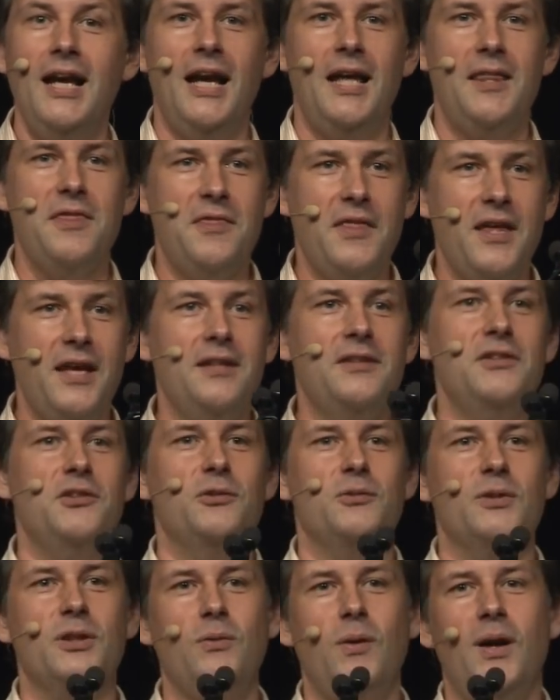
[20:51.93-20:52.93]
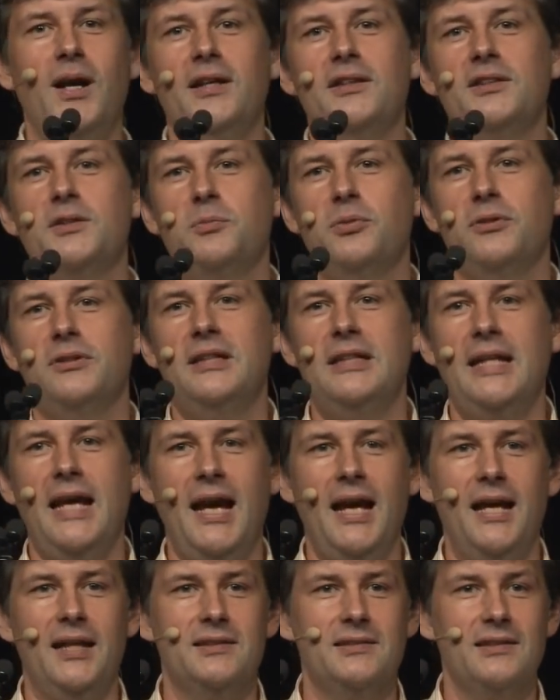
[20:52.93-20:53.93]
and then you're required to put in
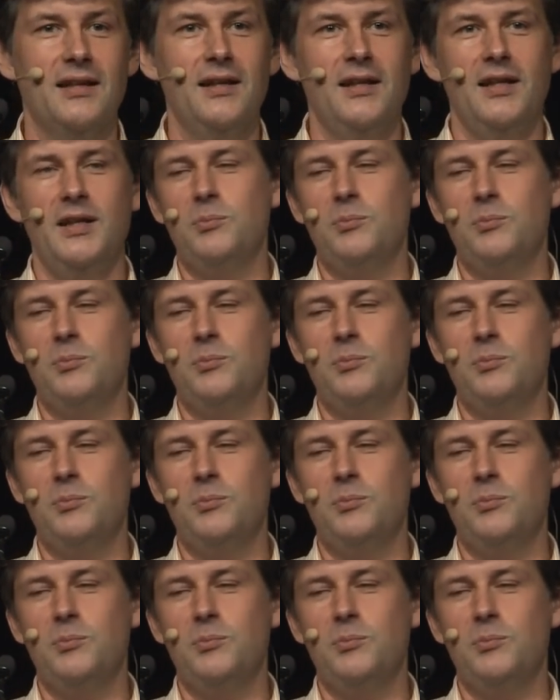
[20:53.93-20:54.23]
ads.